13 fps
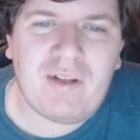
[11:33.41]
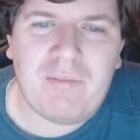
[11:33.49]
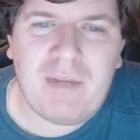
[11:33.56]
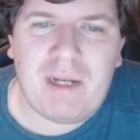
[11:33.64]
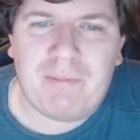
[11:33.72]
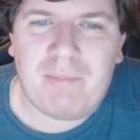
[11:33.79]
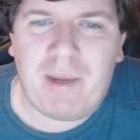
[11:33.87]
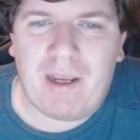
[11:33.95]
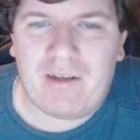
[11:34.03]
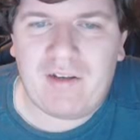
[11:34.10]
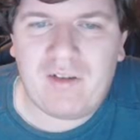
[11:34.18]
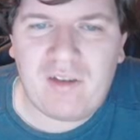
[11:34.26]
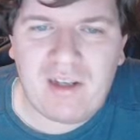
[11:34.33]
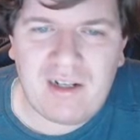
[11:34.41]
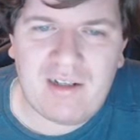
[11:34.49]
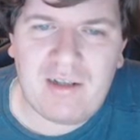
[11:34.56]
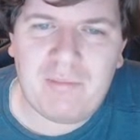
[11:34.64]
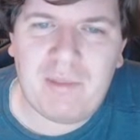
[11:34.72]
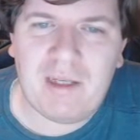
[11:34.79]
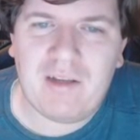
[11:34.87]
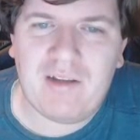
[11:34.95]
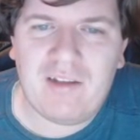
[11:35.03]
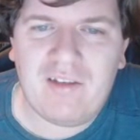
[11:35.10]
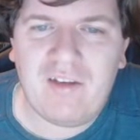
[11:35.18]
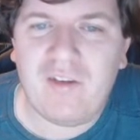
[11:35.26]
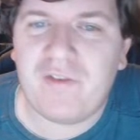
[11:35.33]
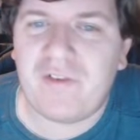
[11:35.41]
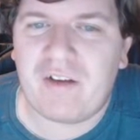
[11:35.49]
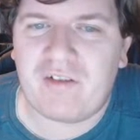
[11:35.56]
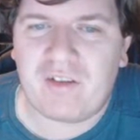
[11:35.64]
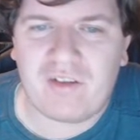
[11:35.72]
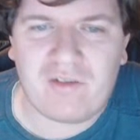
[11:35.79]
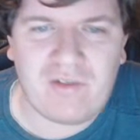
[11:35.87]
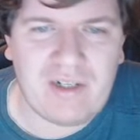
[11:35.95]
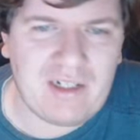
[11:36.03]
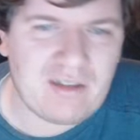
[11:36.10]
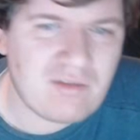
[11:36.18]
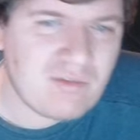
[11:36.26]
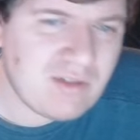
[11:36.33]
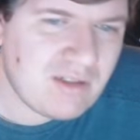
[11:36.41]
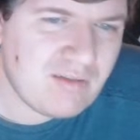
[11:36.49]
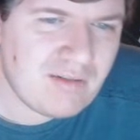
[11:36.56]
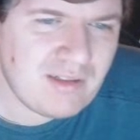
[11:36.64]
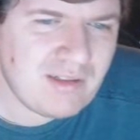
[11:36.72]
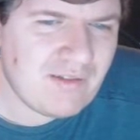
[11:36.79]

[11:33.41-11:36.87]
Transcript: a med pack, utility belt, and 2,000 credits, which is,